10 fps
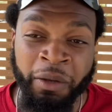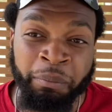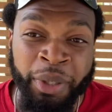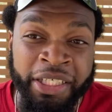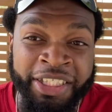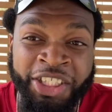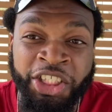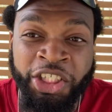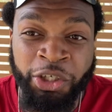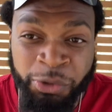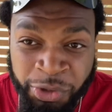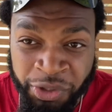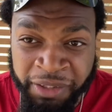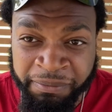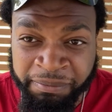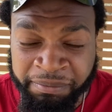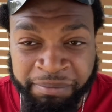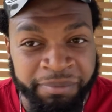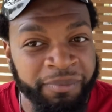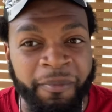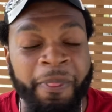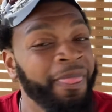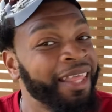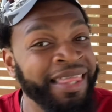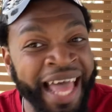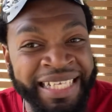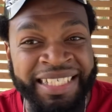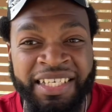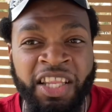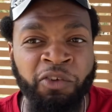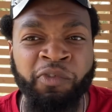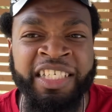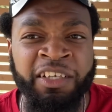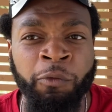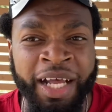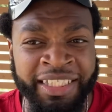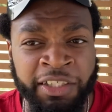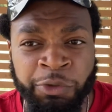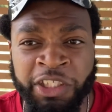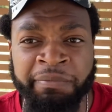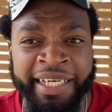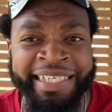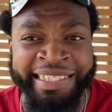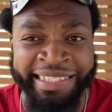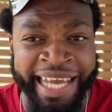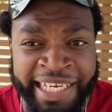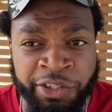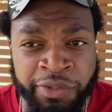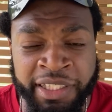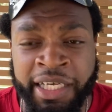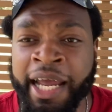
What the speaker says: But children, that's another reason why social media is dangerous,